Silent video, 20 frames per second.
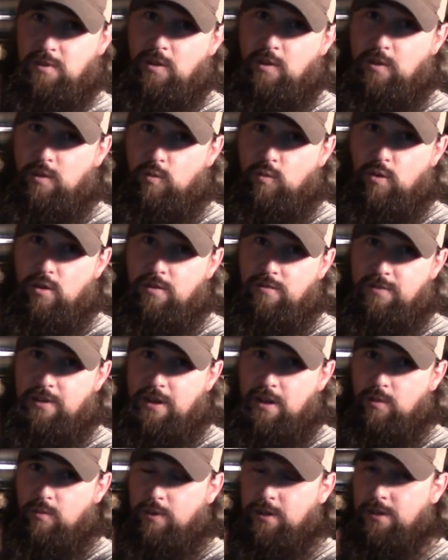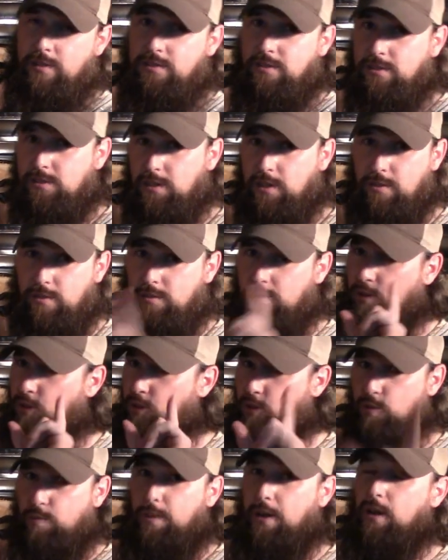on the Waterfowl Wednesday, so you
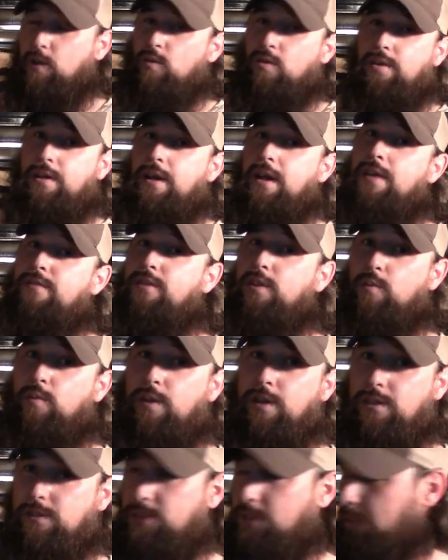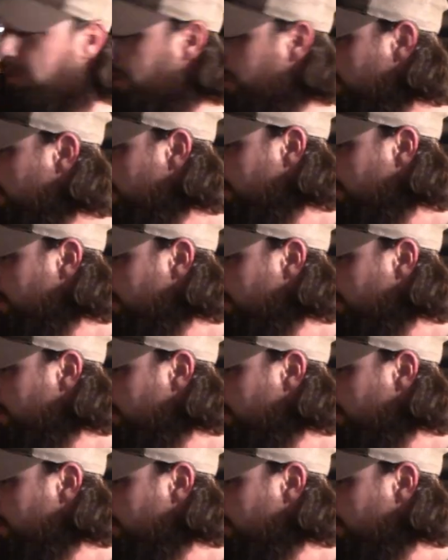can expect one every Wednesday.